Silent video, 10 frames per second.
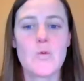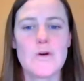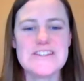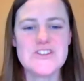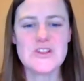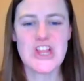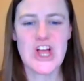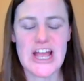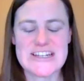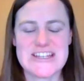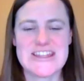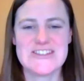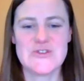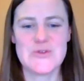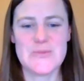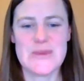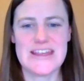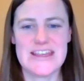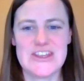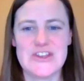Once you launch the Zoom
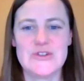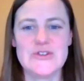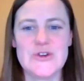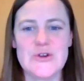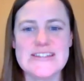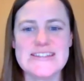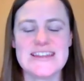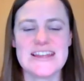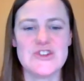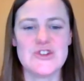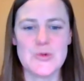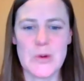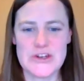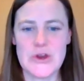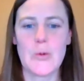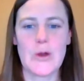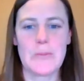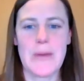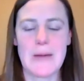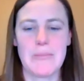meeting, you'll notice that a new window will
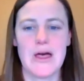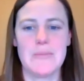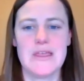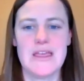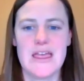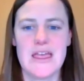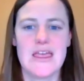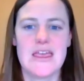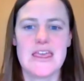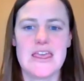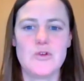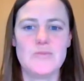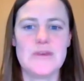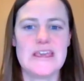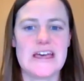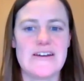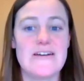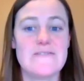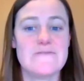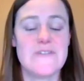pop up. It will be a
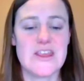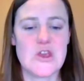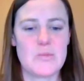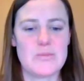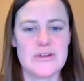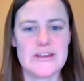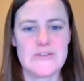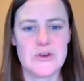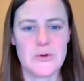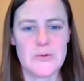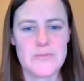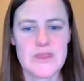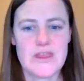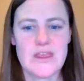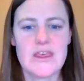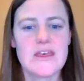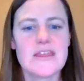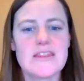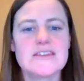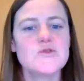video preview.
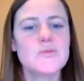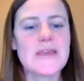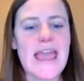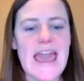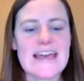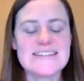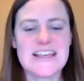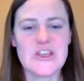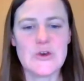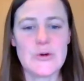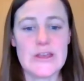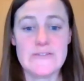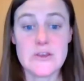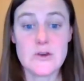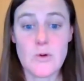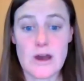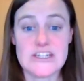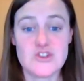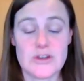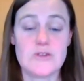This will be asking you if you want
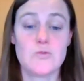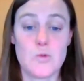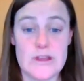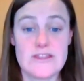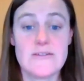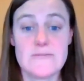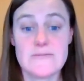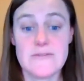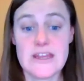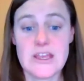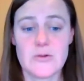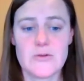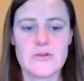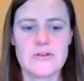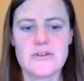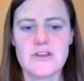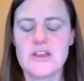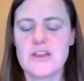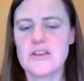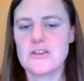to join with video.
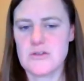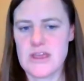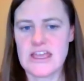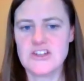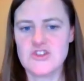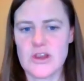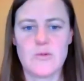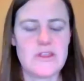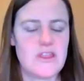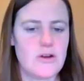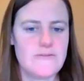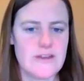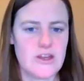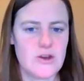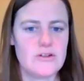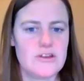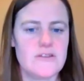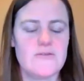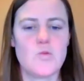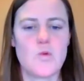You can join without a video
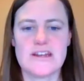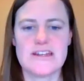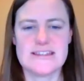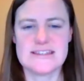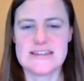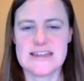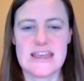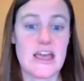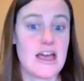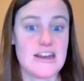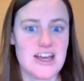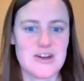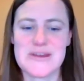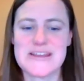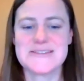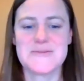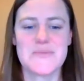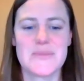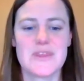if you wanted to stay anonymous.